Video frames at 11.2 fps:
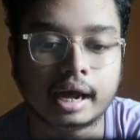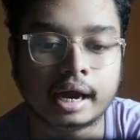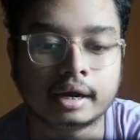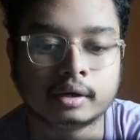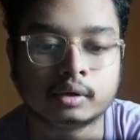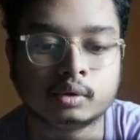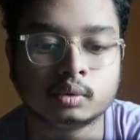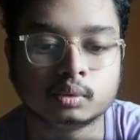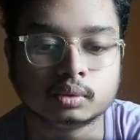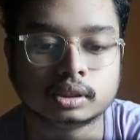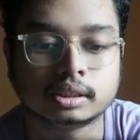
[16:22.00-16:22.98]
and
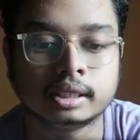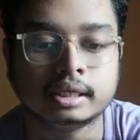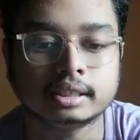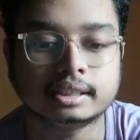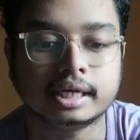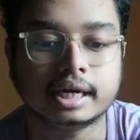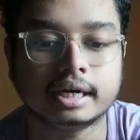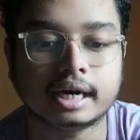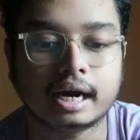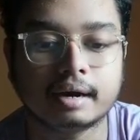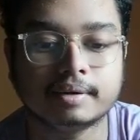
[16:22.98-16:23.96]
2 in the second
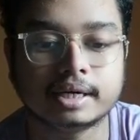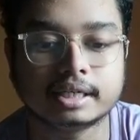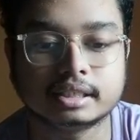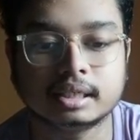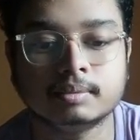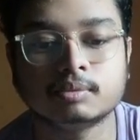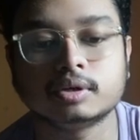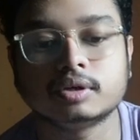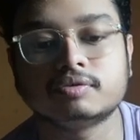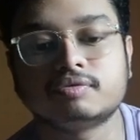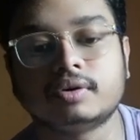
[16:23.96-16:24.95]
carbon itself
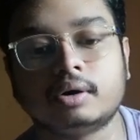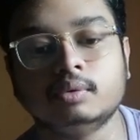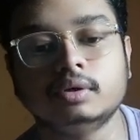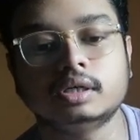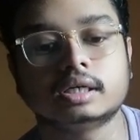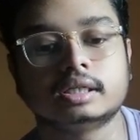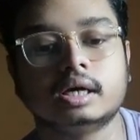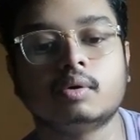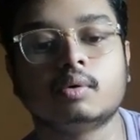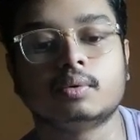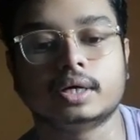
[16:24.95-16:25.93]
we found
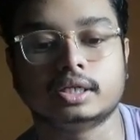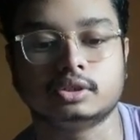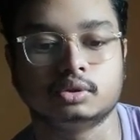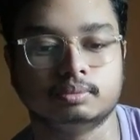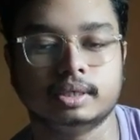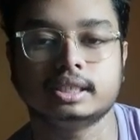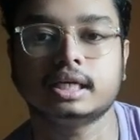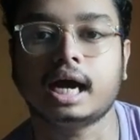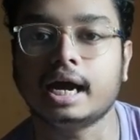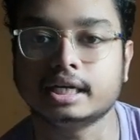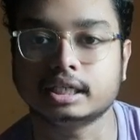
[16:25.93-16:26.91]
the OH group, that is the
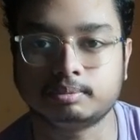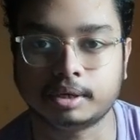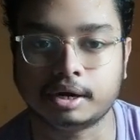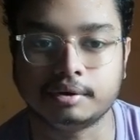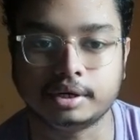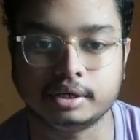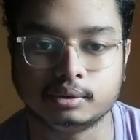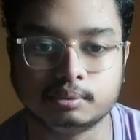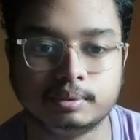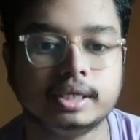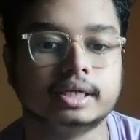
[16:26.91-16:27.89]
highest priority
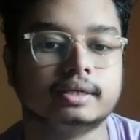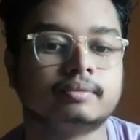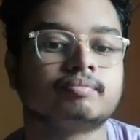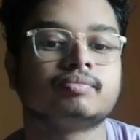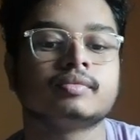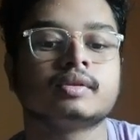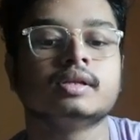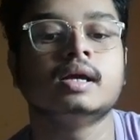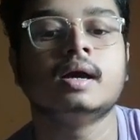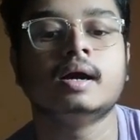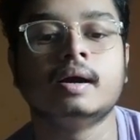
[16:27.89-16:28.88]
group here.
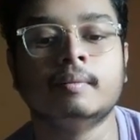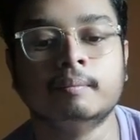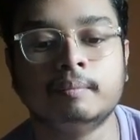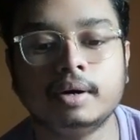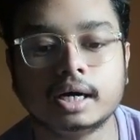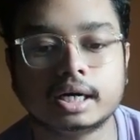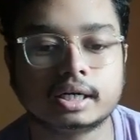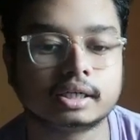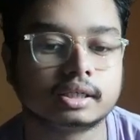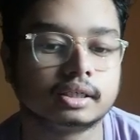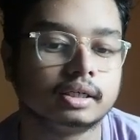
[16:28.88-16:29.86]
But
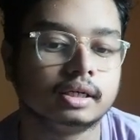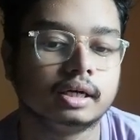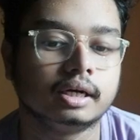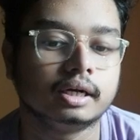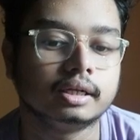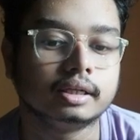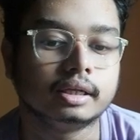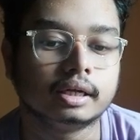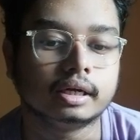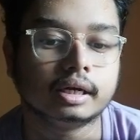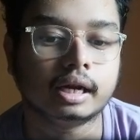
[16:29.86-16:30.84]

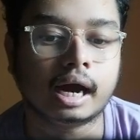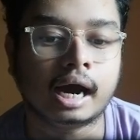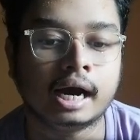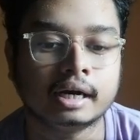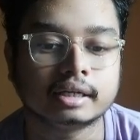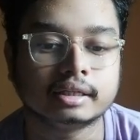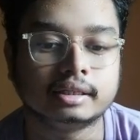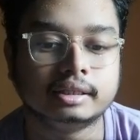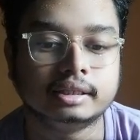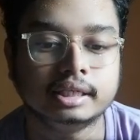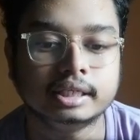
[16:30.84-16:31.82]
are
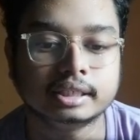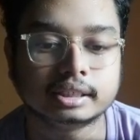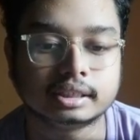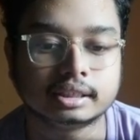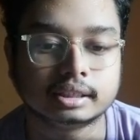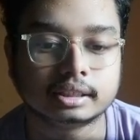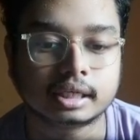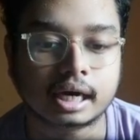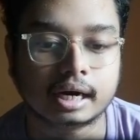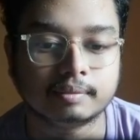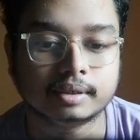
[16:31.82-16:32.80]
this
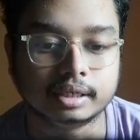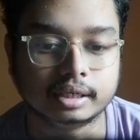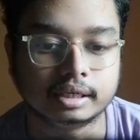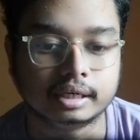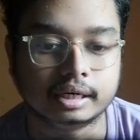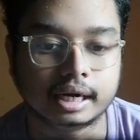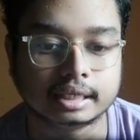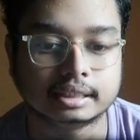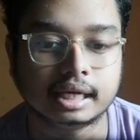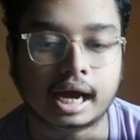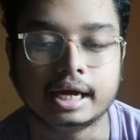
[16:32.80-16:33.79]
carbon
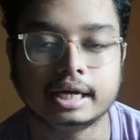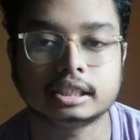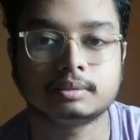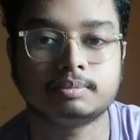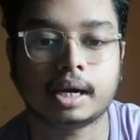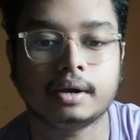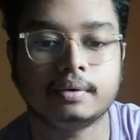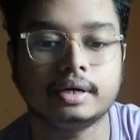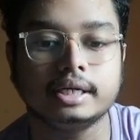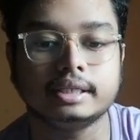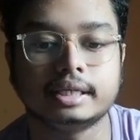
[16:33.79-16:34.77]
has the highest
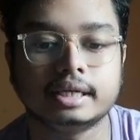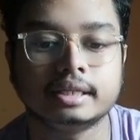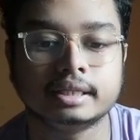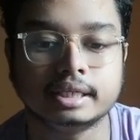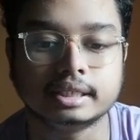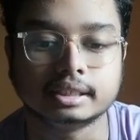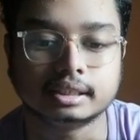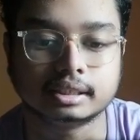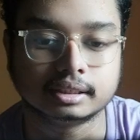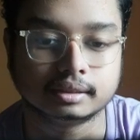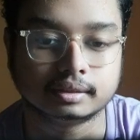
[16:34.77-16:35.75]
priority than
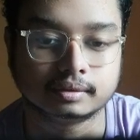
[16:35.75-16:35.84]
this?